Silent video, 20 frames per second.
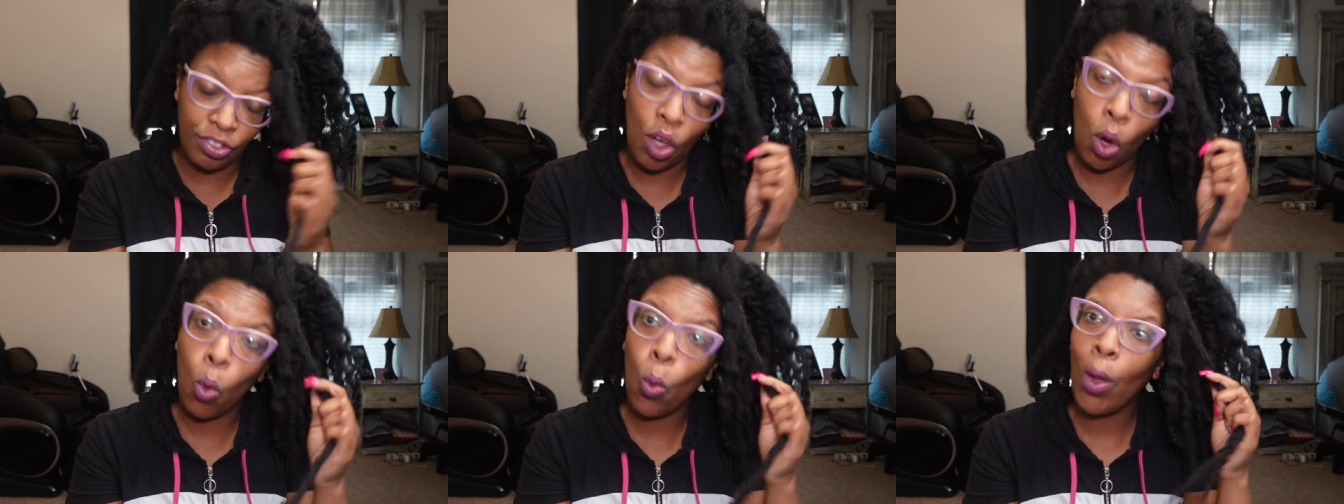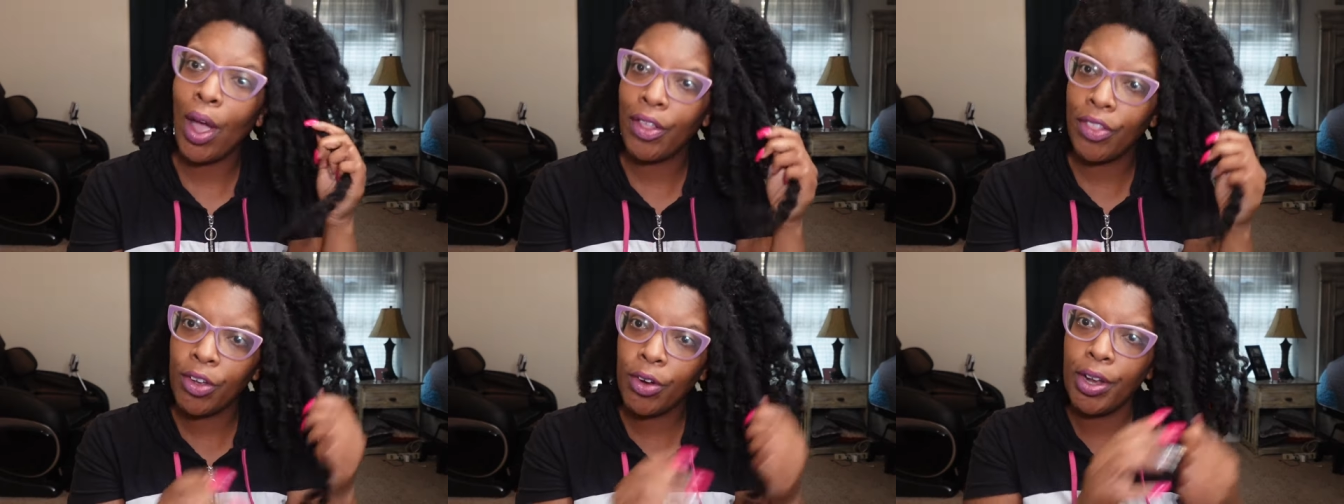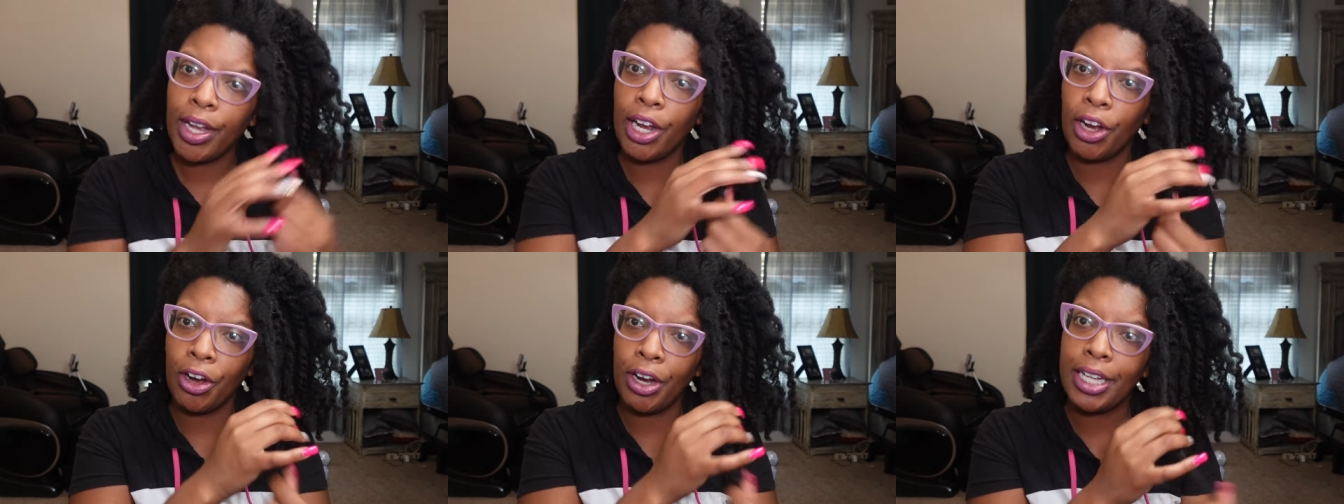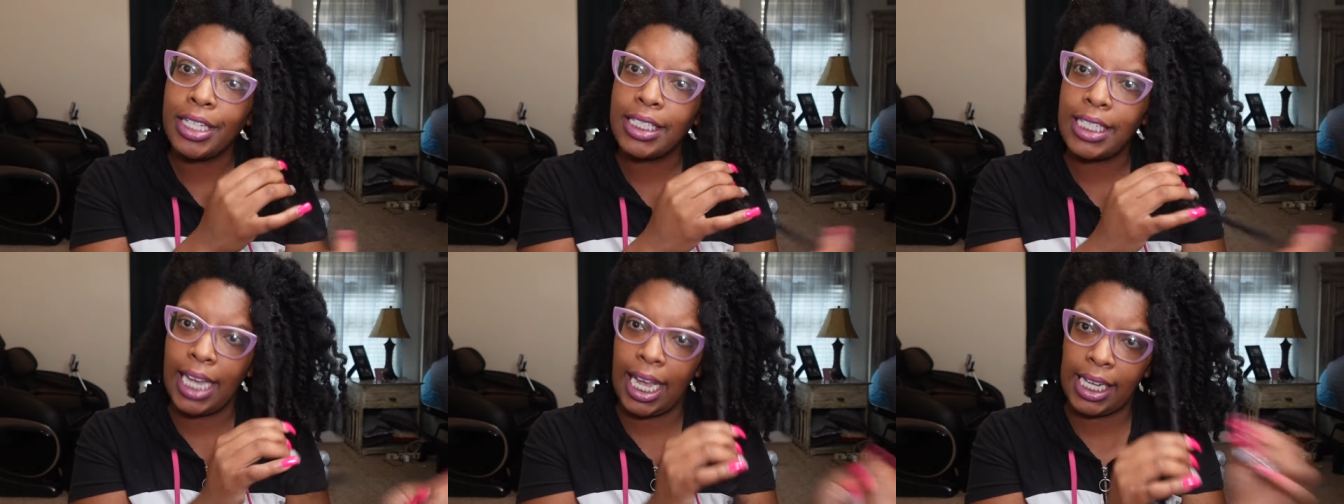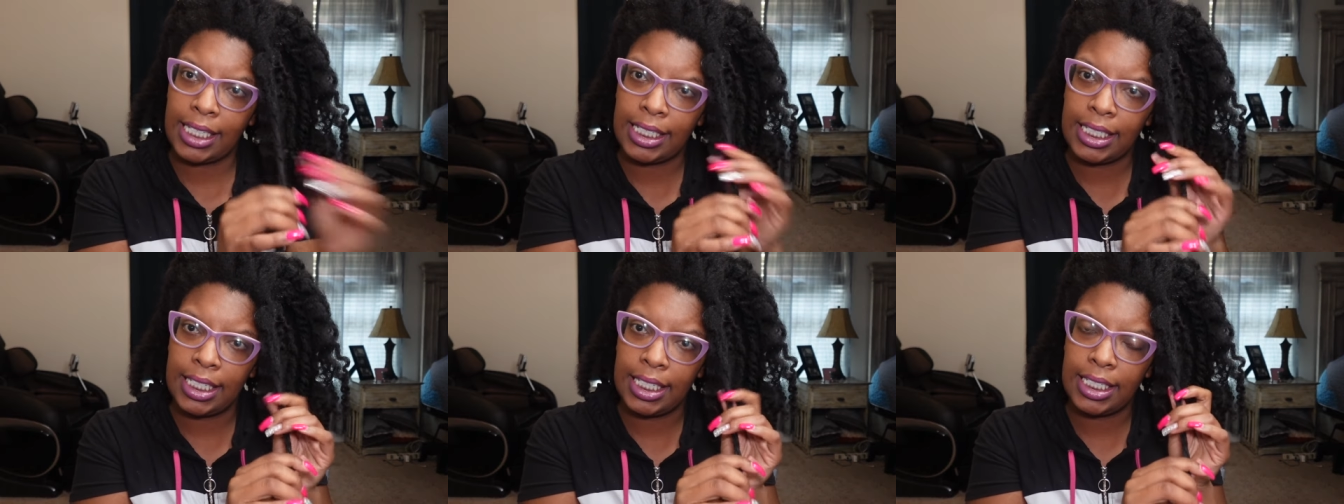the weather here in
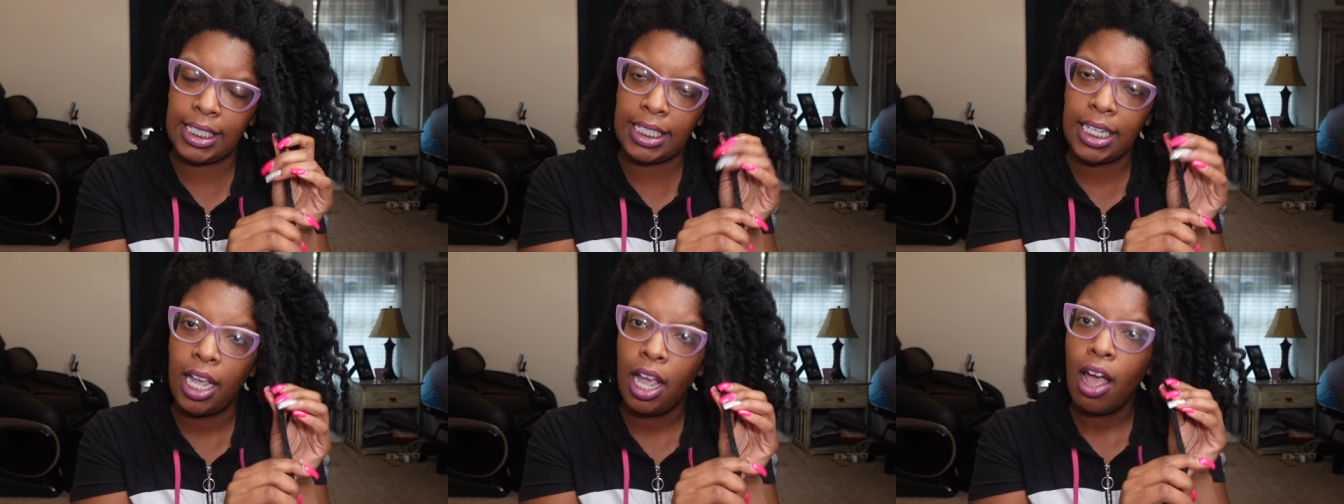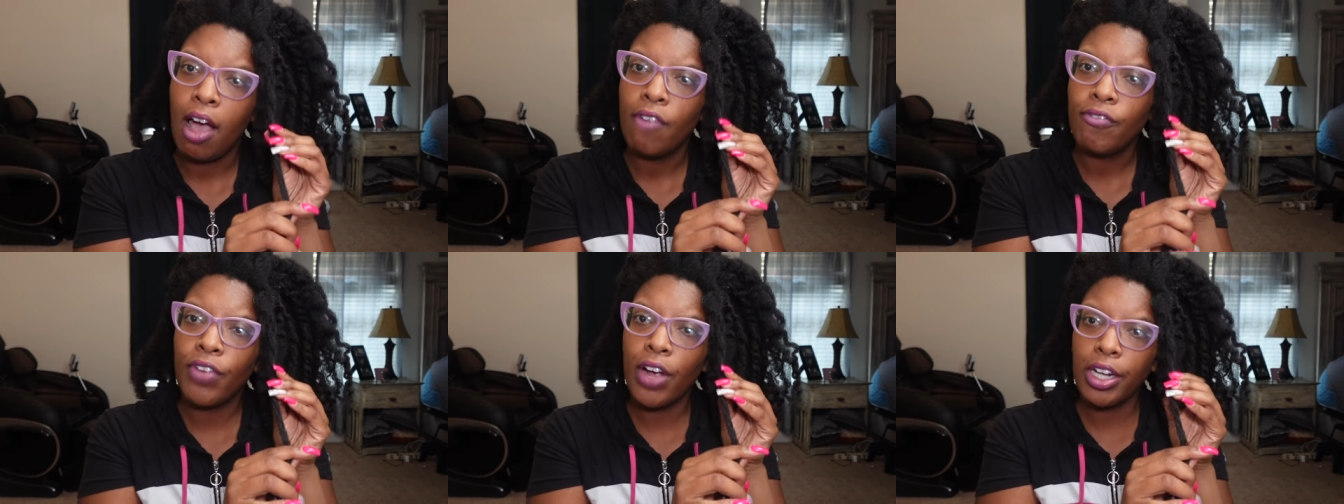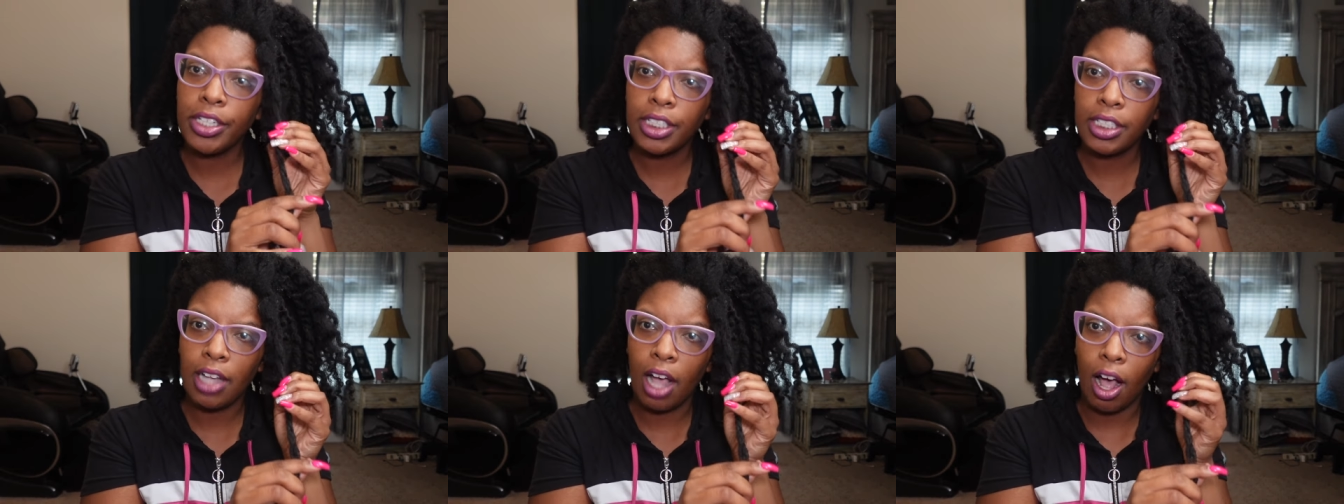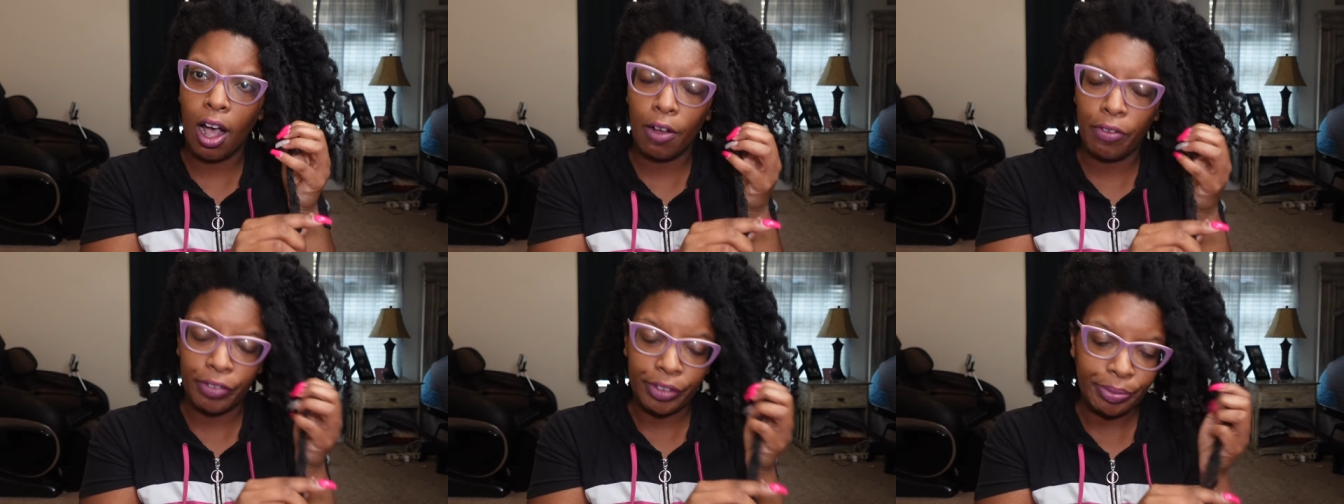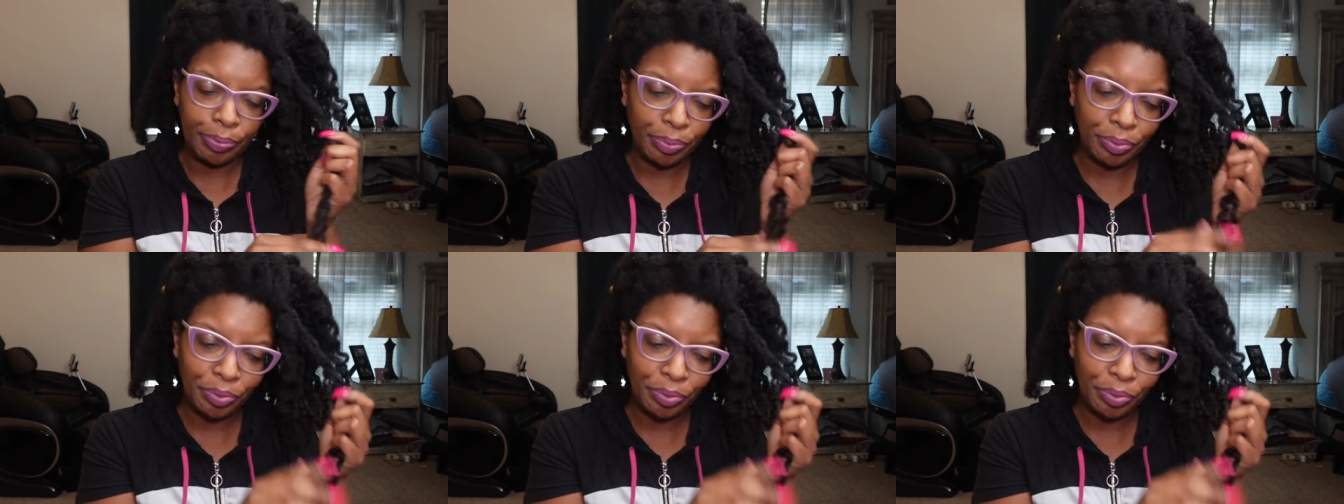Texas. First off,